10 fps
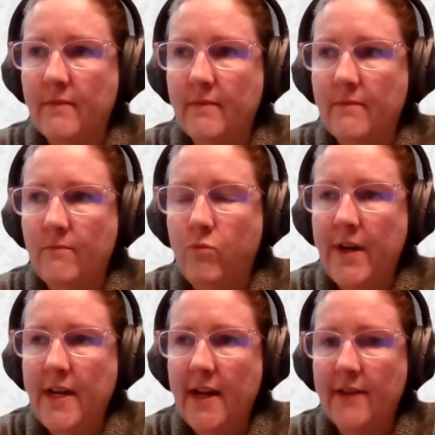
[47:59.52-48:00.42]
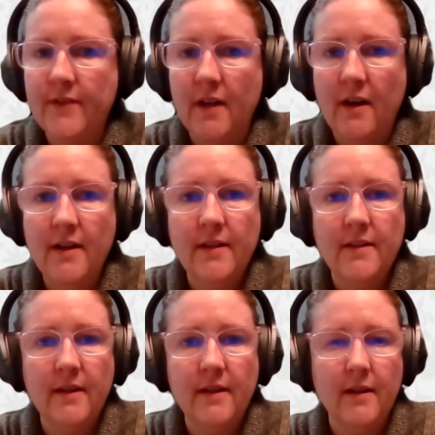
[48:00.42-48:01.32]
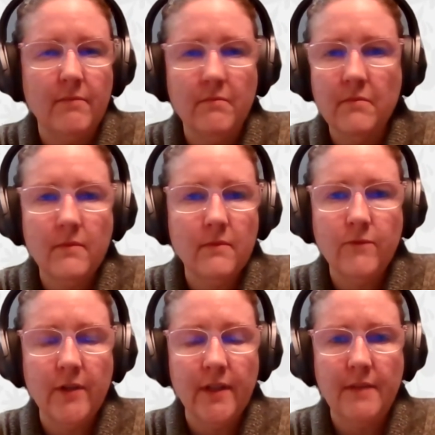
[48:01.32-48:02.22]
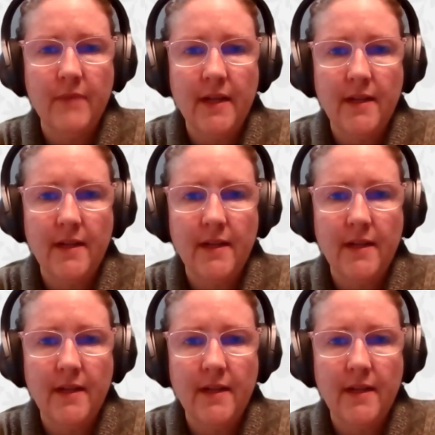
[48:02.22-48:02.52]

we have not really made